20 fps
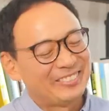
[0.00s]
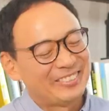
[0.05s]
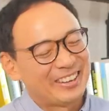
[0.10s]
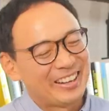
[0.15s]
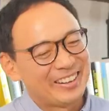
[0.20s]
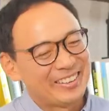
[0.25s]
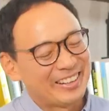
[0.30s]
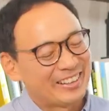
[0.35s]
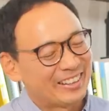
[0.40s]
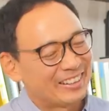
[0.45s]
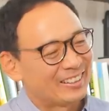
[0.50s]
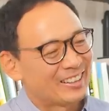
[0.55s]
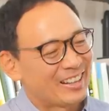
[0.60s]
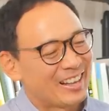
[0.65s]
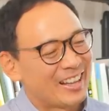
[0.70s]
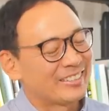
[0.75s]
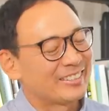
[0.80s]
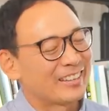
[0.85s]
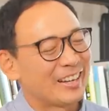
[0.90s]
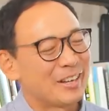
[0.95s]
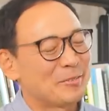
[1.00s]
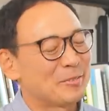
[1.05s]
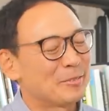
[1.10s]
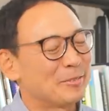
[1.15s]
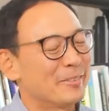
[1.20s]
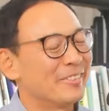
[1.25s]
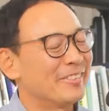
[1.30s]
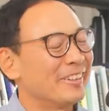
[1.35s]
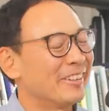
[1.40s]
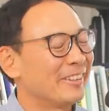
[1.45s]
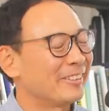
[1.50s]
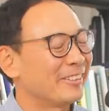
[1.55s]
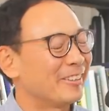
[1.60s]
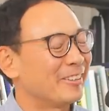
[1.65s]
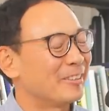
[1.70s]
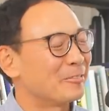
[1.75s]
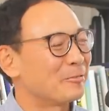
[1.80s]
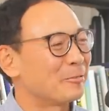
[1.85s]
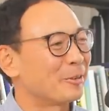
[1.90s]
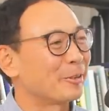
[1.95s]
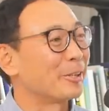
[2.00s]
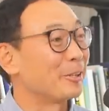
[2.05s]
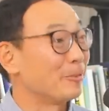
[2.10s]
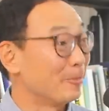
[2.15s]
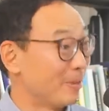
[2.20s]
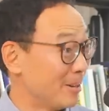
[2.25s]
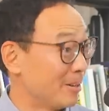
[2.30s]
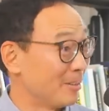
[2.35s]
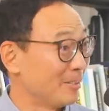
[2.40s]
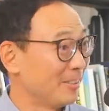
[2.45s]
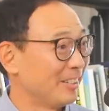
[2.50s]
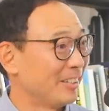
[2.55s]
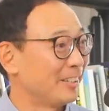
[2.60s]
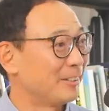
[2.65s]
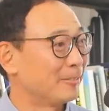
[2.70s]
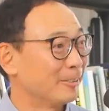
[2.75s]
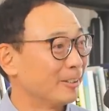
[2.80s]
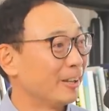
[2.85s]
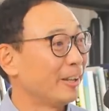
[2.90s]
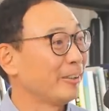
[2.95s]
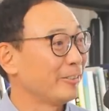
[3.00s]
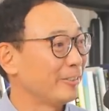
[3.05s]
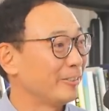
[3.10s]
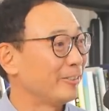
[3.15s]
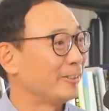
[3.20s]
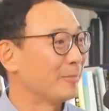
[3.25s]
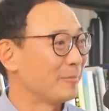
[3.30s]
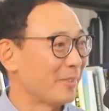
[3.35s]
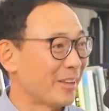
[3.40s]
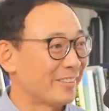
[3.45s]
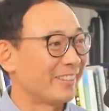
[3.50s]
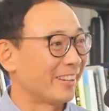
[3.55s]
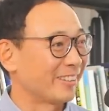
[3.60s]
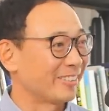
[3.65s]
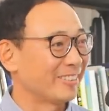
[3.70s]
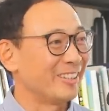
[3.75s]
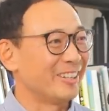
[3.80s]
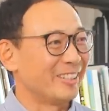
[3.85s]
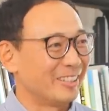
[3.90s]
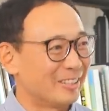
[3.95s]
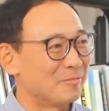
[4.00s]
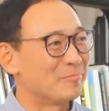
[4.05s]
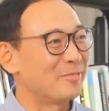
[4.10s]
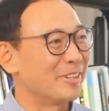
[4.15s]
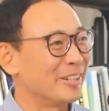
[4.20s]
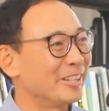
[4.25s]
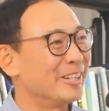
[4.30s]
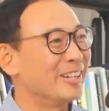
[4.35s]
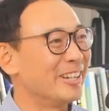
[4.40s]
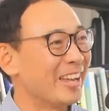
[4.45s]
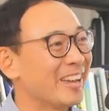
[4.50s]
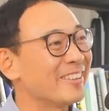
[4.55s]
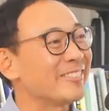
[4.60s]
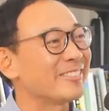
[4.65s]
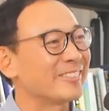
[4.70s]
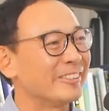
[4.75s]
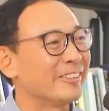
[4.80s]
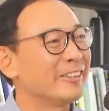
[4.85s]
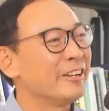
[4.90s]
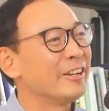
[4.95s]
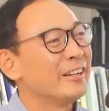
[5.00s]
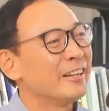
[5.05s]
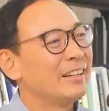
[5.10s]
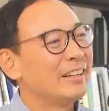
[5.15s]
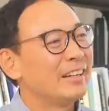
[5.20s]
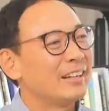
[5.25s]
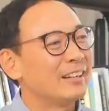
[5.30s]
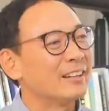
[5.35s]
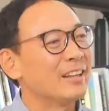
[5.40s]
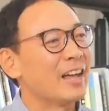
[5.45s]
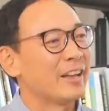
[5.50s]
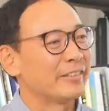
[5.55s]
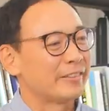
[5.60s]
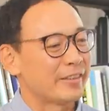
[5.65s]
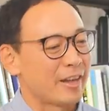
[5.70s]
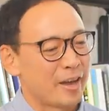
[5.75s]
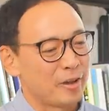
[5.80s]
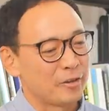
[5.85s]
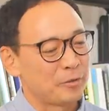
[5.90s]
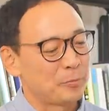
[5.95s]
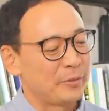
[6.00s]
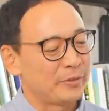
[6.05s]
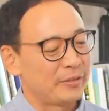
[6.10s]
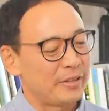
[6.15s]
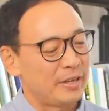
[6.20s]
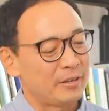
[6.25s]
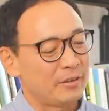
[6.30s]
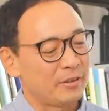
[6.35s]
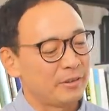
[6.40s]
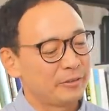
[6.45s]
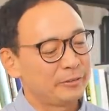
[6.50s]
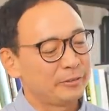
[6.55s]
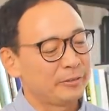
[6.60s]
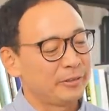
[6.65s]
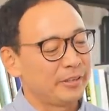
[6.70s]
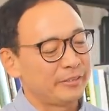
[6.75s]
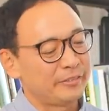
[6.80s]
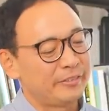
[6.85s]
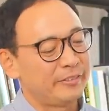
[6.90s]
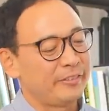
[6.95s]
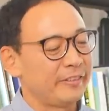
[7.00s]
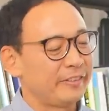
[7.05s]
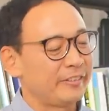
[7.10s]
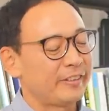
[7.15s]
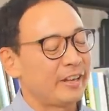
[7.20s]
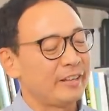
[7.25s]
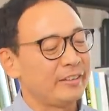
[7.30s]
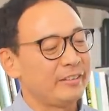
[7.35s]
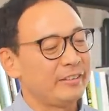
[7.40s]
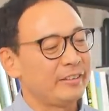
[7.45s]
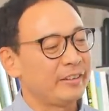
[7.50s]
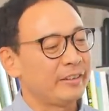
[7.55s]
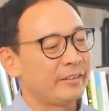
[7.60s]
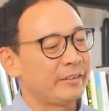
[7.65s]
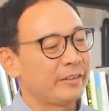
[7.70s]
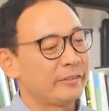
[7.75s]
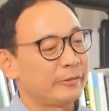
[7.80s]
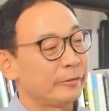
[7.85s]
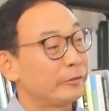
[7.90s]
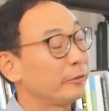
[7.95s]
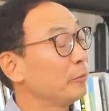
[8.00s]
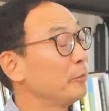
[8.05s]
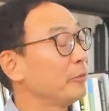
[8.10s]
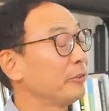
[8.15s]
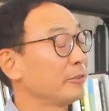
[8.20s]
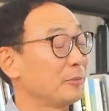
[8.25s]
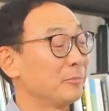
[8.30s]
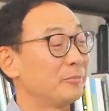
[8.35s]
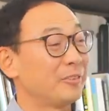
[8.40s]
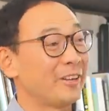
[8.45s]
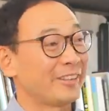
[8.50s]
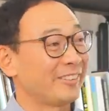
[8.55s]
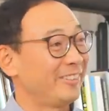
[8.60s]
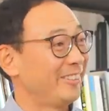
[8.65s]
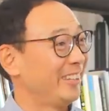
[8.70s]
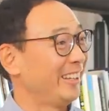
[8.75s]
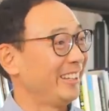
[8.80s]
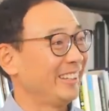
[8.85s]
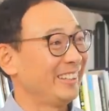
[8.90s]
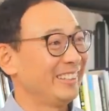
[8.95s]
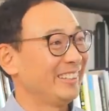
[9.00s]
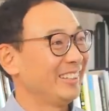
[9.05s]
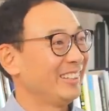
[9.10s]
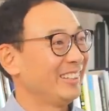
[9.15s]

I found that a lot of times when things aren't working well in a relationship, that's actually a pretty good answer a lot of times. But that also gets this idea that there's so much complexity.